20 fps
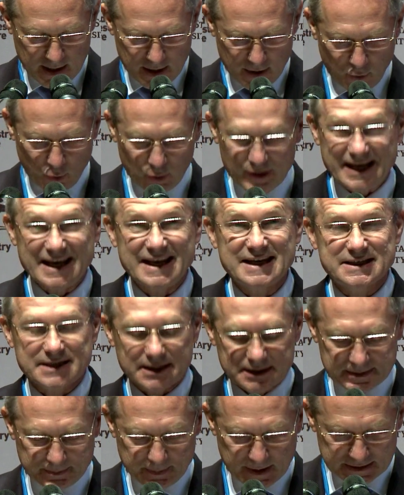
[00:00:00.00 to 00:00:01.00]
on
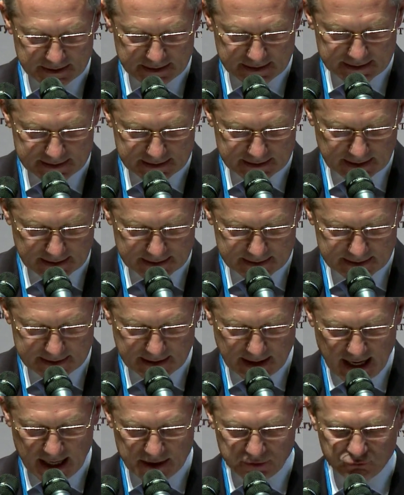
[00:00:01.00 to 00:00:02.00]
interdependencies
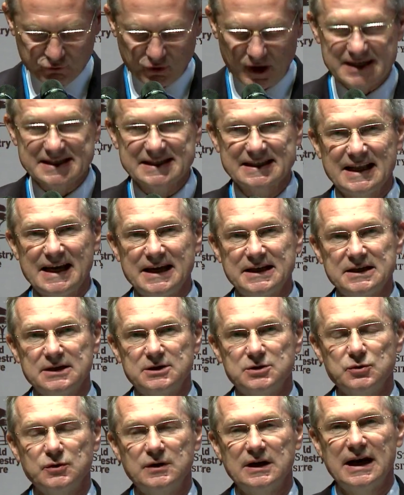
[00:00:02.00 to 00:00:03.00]
and translate it
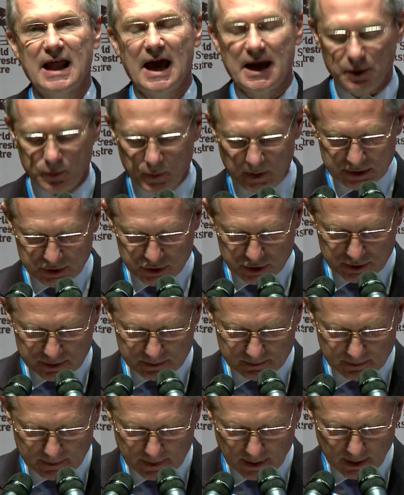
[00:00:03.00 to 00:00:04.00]
to the language
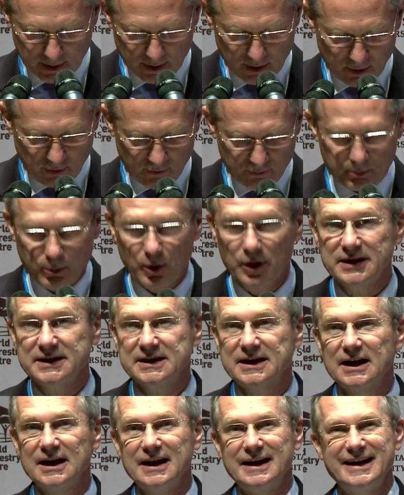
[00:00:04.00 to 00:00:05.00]
of
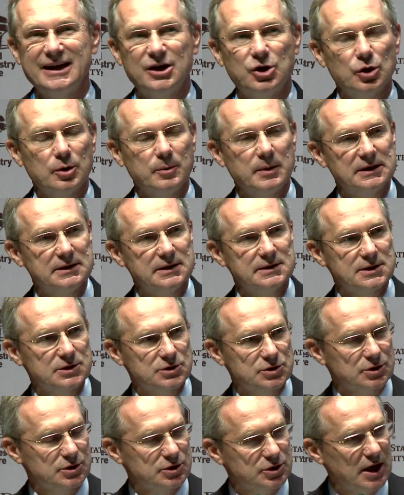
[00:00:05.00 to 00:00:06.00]
political and economic
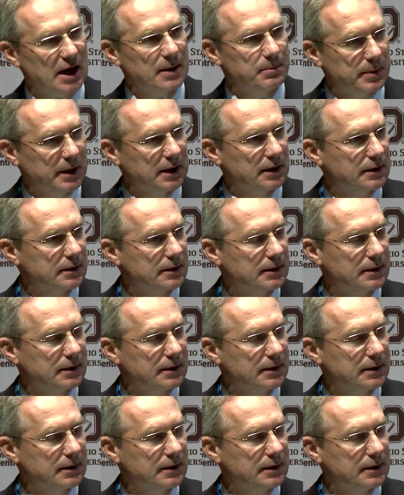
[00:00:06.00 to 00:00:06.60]
decision shaping.